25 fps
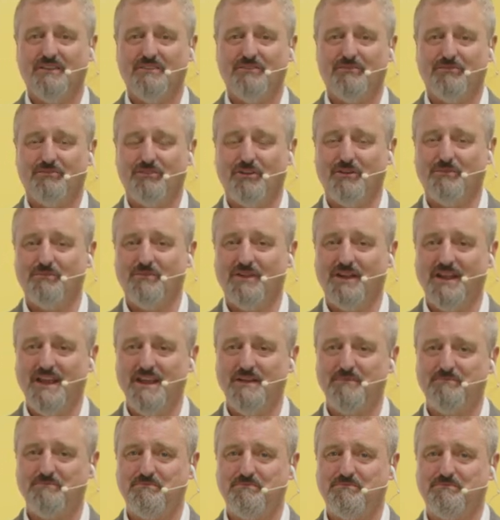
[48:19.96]
from
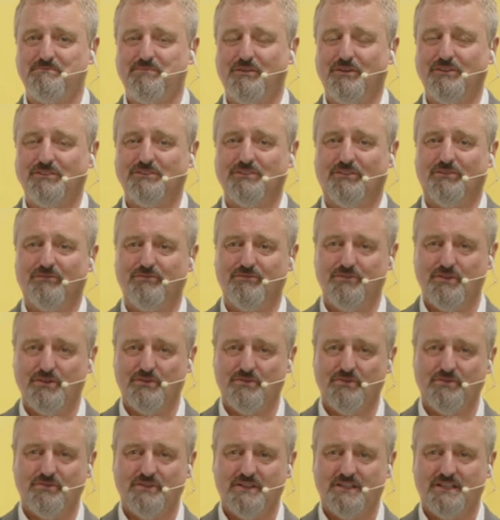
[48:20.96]
her point of
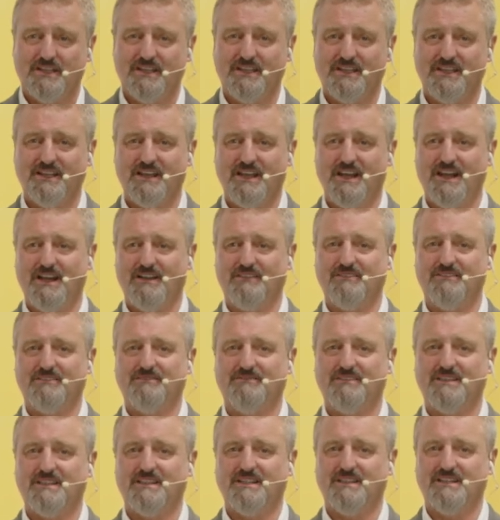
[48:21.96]
view
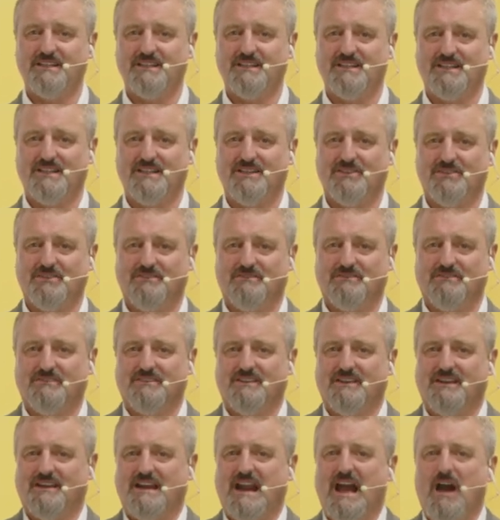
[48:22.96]
in
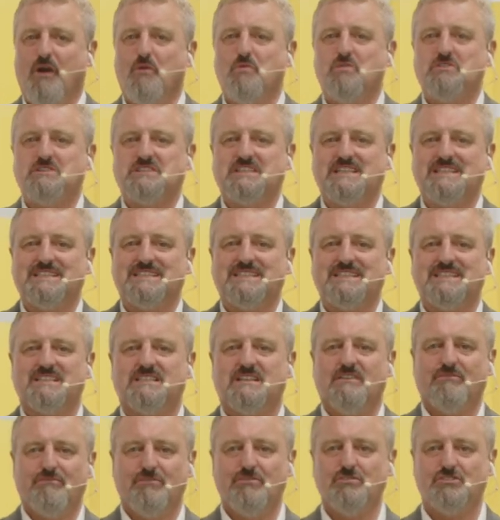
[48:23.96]
how she sees
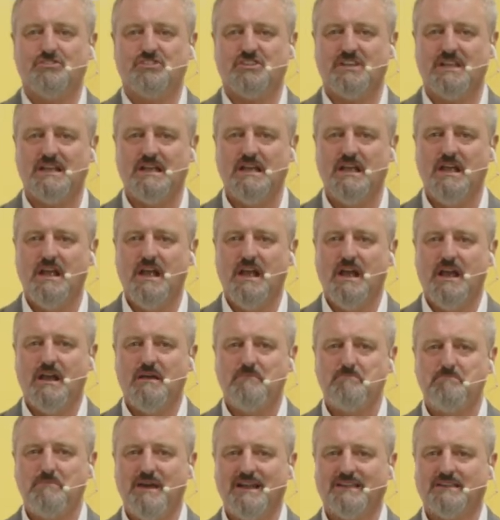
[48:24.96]
the future.
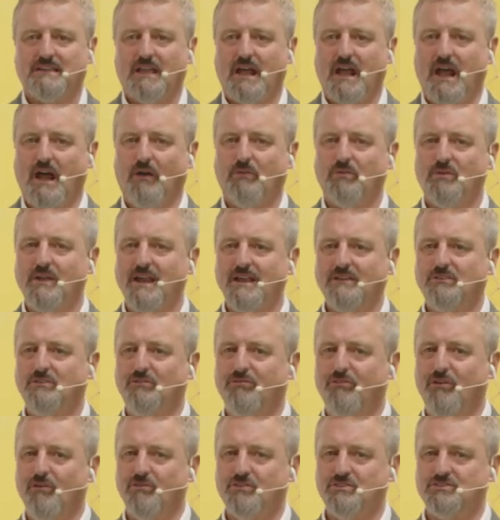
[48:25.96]
But I would like to
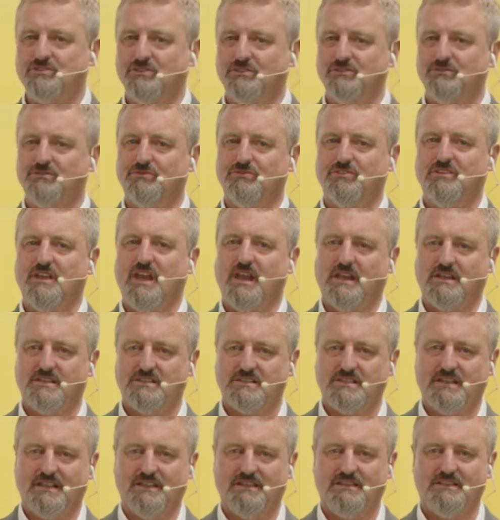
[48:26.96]
focus on two
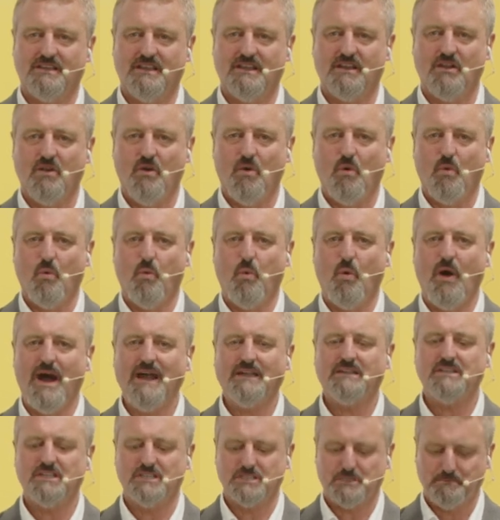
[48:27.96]
things. I think
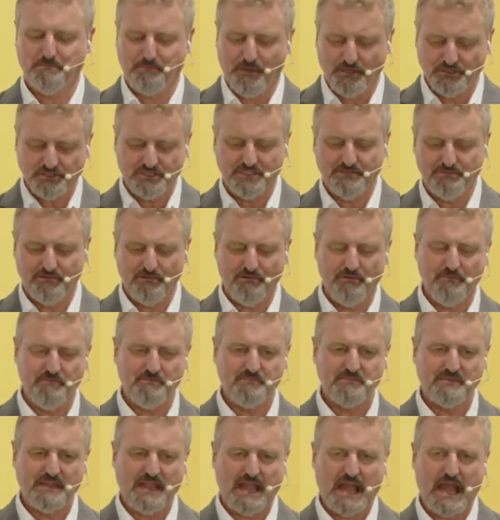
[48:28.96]
what is possible
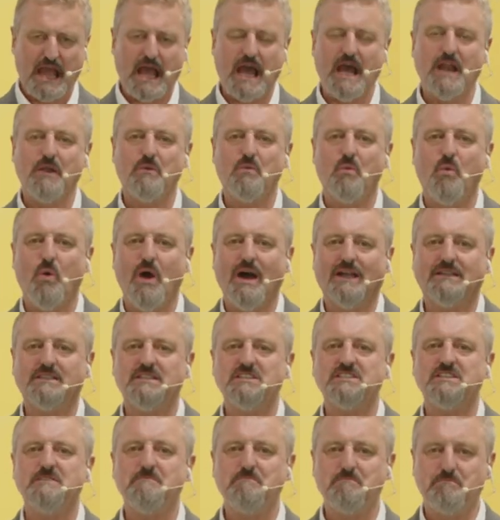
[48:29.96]
and what
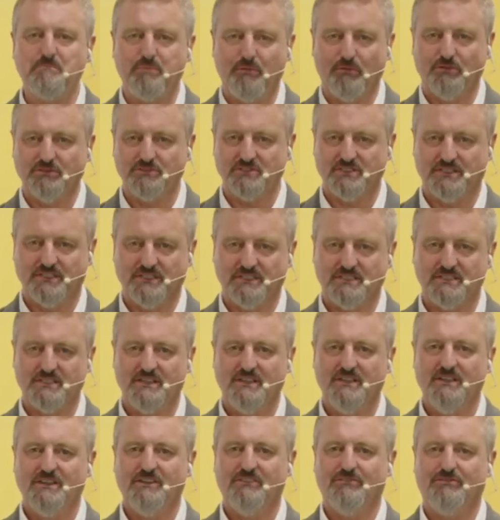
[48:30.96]
is important
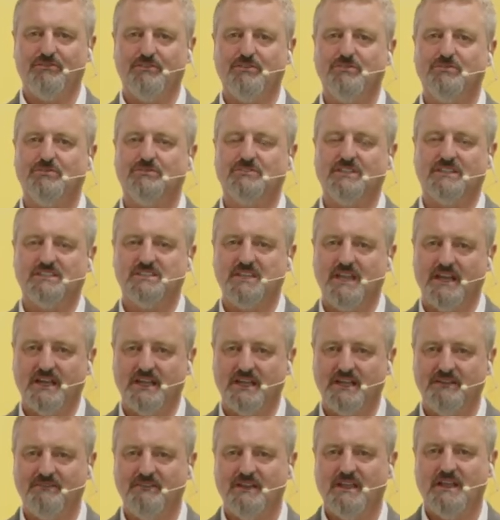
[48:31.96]
for you,
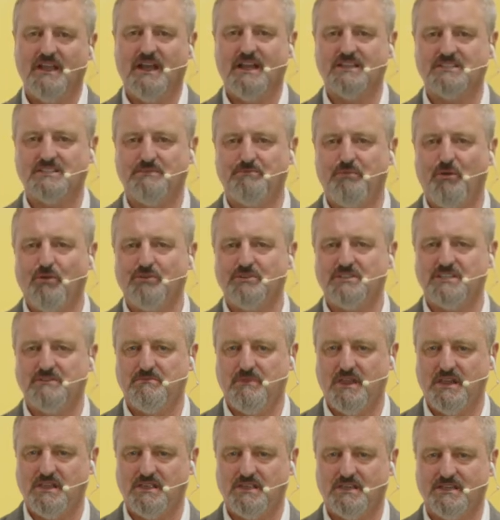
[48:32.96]
Tatjana, as a
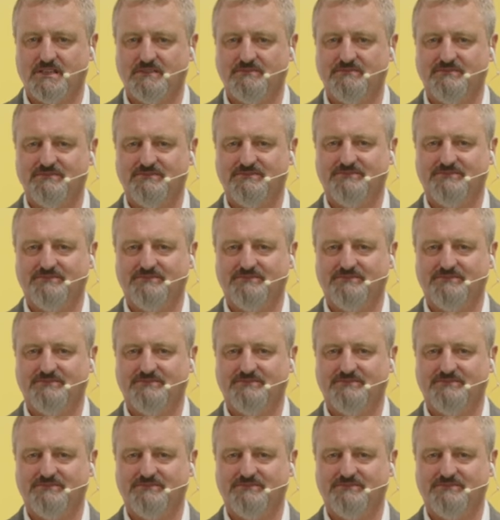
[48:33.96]
policymaker.